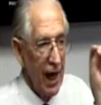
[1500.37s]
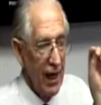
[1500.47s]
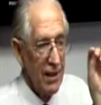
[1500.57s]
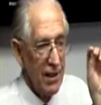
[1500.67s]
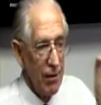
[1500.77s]

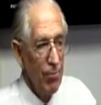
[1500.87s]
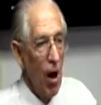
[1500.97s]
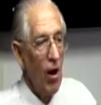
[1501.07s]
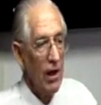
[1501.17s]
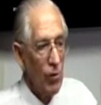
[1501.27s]
that
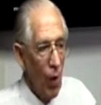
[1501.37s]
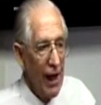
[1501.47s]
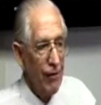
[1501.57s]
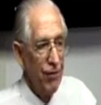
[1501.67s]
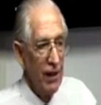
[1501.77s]
symbolic
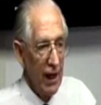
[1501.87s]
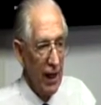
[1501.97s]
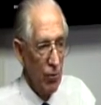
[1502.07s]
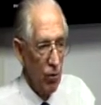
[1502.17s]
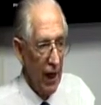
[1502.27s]
wafer,
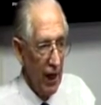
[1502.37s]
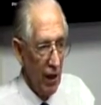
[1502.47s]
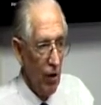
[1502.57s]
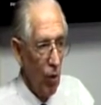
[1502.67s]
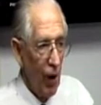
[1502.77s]
that
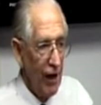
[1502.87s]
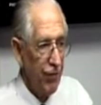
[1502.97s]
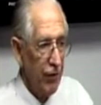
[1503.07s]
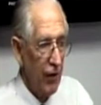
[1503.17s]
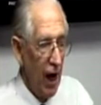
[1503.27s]
little
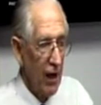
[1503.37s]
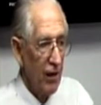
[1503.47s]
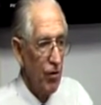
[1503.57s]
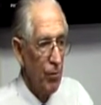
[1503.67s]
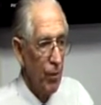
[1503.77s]
wafer,
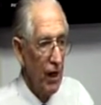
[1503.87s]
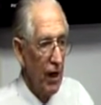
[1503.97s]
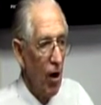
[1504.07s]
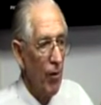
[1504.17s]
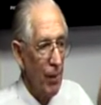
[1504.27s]
unleavened bread
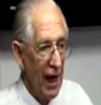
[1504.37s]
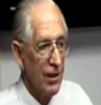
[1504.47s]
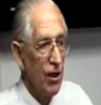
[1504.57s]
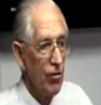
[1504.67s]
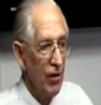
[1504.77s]
on
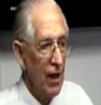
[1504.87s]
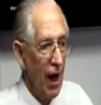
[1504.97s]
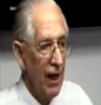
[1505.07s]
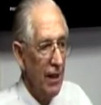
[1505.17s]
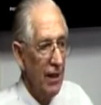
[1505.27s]
Passover
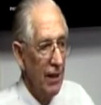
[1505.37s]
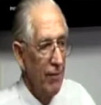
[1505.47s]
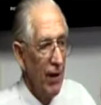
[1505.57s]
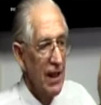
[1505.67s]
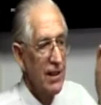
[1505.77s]
night.
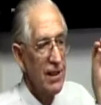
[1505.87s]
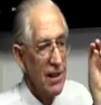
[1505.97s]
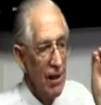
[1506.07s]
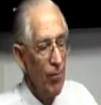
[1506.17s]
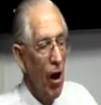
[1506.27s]
That's the
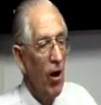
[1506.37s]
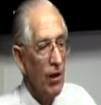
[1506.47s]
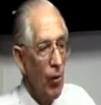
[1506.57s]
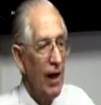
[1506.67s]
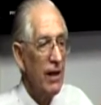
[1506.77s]
symbolic
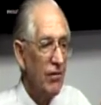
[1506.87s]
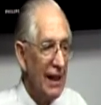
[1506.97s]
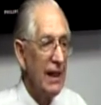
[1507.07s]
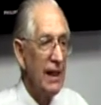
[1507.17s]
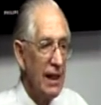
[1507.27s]
way of
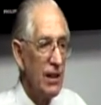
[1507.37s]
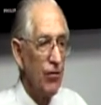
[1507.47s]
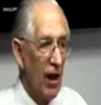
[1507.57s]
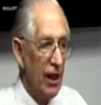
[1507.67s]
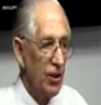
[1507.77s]
eating his
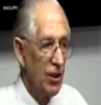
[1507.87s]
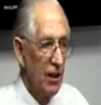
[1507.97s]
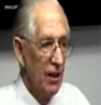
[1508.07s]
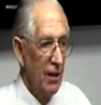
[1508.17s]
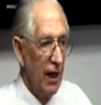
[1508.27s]
flesh.
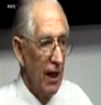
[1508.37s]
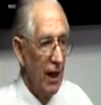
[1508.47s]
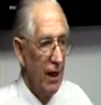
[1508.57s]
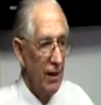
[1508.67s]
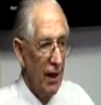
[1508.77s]

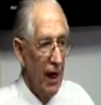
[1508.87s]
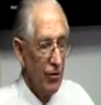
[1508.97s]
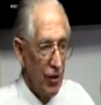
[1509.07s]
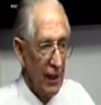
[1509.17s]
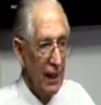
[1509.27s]
And
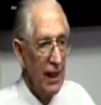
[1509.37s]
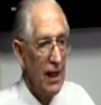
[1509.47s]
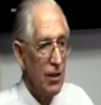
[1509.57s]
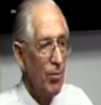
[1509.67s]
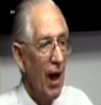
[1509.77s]
drinking
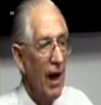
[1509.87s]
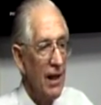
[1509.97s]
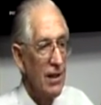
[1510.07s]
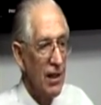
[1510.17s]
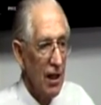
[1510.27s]
his blood
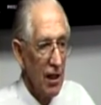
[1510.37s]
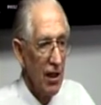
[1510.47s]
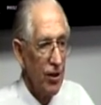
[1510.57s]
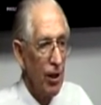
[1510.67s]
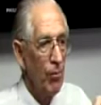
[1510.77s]
is the little
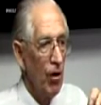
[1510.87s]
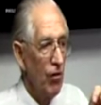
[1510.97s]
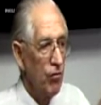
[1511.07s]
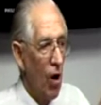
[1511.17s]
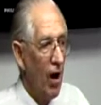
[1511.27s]
thimble
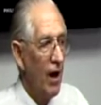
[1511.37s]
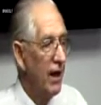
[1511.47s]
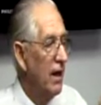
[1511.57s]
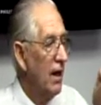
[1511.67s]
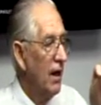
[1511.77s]
of
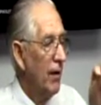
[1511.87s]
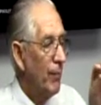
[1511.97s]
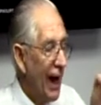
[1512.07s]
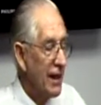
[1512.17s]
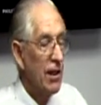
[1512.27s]
wine,
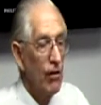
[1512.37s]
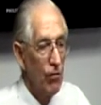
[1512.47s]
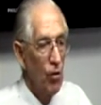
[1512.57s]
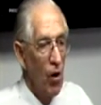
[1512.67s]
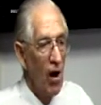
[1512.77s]

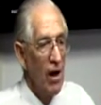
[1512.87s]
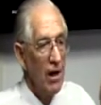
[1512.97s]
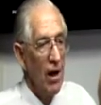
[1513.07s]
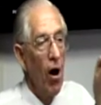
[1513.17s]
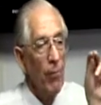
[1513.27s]
Passover
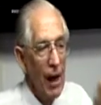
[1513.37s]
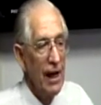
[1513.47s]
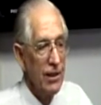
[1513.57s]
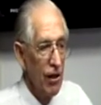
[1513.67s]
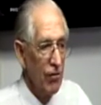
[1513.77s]
wine on
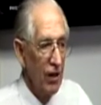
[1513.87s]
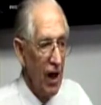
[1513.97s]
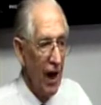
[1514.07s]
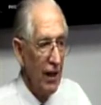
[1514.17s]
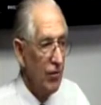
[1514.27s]
Passover
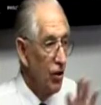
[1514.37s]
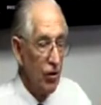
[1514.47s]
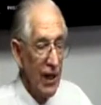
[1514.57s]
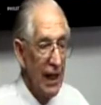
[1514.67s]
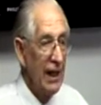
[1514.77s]
night. If you
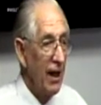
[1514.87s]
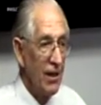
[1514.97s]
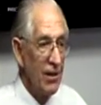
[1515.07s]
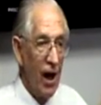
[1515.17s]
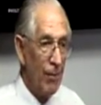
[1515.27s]
do it any
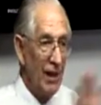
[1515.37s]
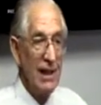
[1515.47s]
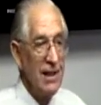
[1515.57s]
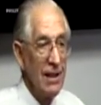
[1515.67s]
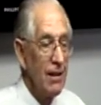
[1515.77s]
other time, it
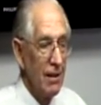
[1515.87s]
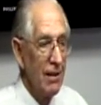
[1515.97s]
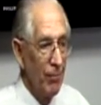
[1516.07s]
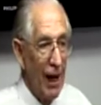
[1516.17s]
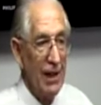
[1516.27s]
isn't
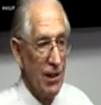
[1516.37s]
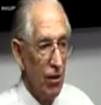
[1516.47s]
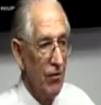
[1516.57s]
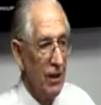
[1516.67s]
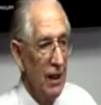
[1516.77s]

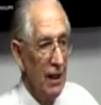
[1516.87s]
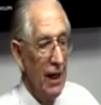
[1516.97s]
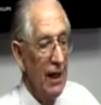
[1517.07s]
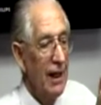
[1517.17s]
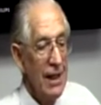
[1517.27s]
Passover,
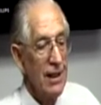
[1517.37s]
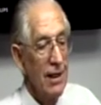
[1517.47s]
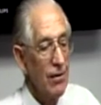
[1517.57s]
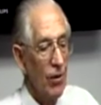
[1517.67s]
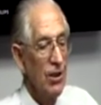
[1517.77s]
and it
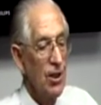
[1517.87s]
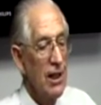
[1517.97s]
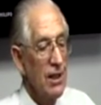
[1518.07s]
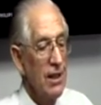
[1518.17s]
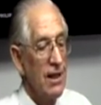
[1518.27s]
isn't what
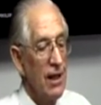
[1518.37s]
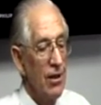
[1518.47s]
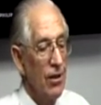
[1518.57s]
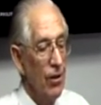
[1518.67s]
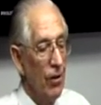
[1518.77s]
Jesus said to
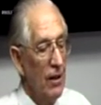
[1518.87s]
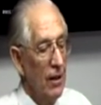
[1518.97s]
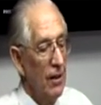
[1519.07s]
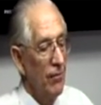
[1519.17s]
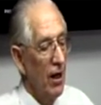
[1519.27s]
do,
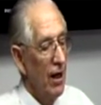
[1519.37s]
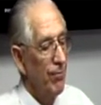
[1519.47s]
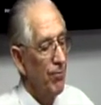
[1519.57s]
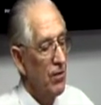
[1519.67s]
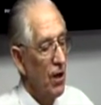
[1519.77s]
right?
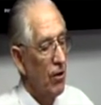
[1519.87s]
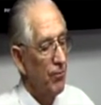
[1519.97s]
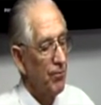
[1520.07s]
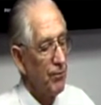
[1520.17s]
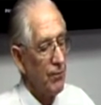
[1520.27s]
So,
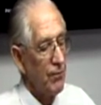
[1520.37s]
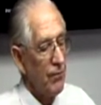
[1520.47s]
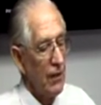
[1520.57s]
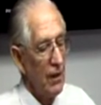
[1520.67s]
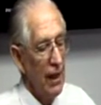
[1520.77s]

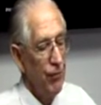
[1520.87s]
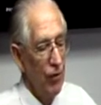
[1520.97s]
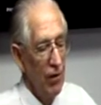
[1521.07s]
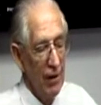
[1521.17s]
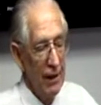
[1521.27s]

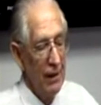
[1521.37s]
therefore,